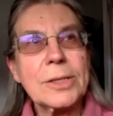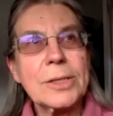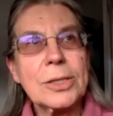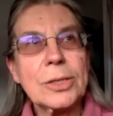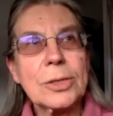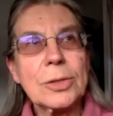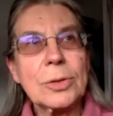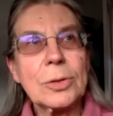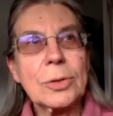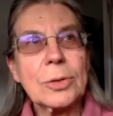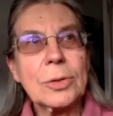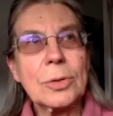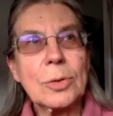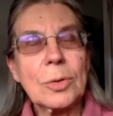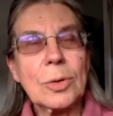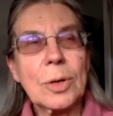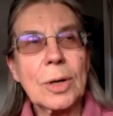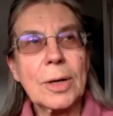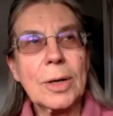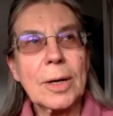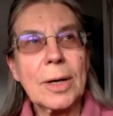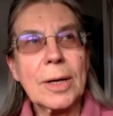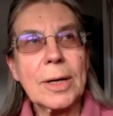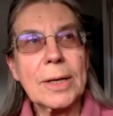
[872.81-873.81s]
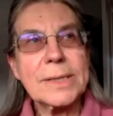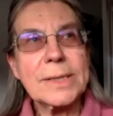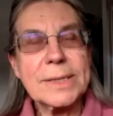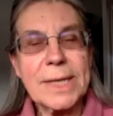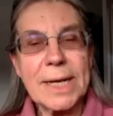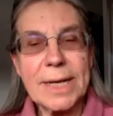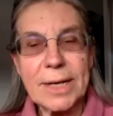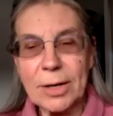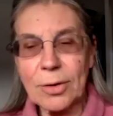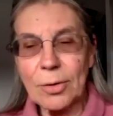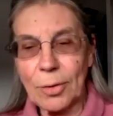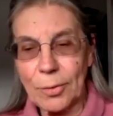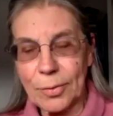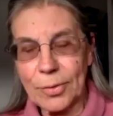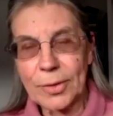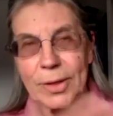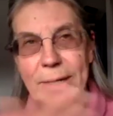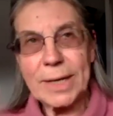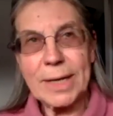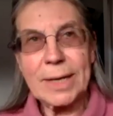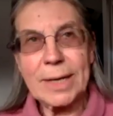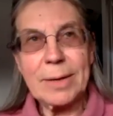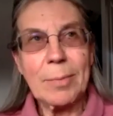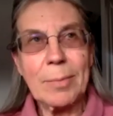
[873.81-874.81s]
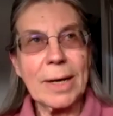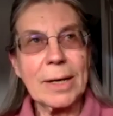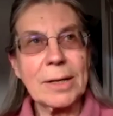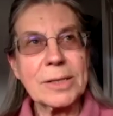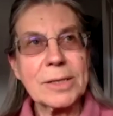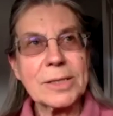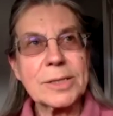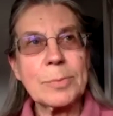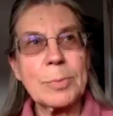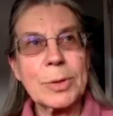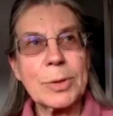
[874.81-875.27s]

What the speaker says: to send on the emails,